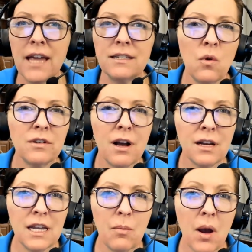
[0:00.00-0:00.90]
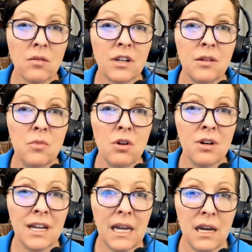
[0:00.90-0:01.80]
and we're talking about
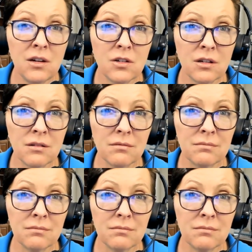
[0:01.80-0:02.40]
communication.